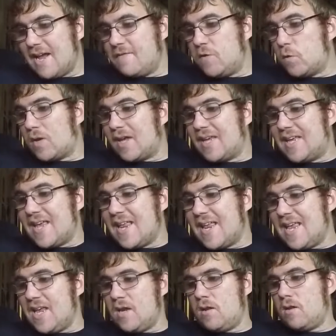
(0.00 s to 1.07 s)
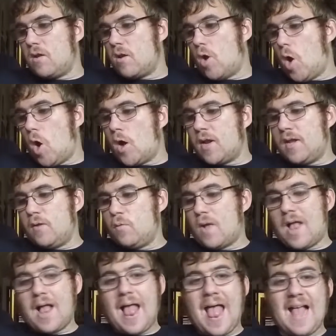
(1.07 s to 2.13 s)
if you can get in on it
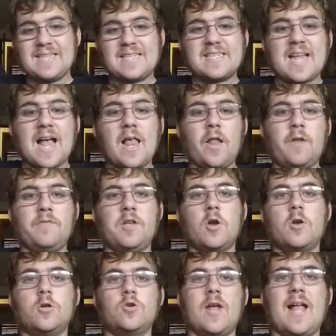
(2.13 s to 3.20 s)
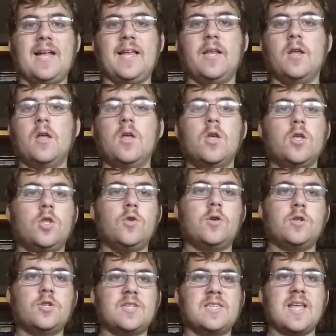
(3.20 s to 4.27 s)
as Scion of the Ur-Dragon, you
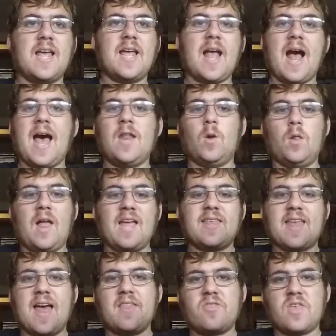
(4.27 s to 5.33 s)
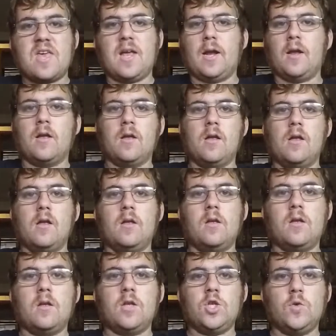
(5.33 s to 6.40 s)
can just say, I don't like that thing.
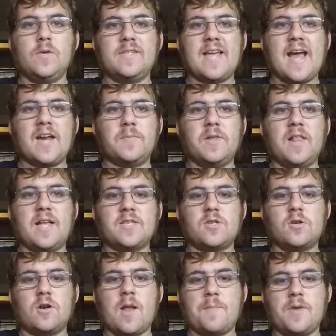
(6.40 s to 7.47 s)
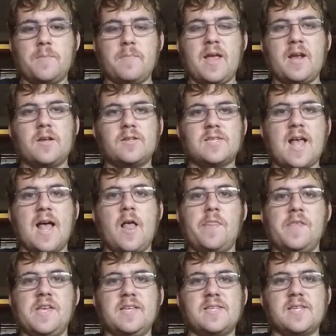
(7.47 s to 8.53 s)
You attacked me last turn. I'm going to make
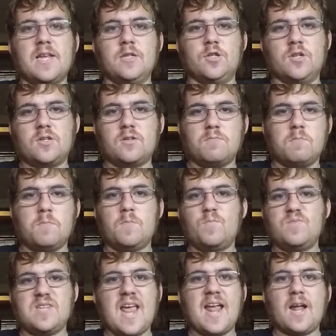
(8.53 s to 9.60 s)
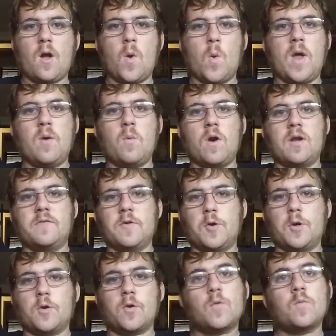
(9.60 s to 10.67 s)
Scion this and just take away one of
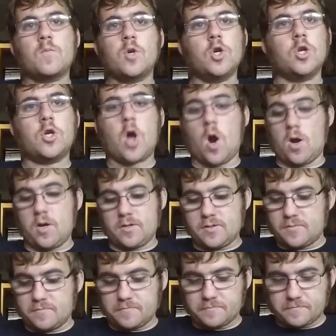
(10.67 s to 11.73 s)
your good cards.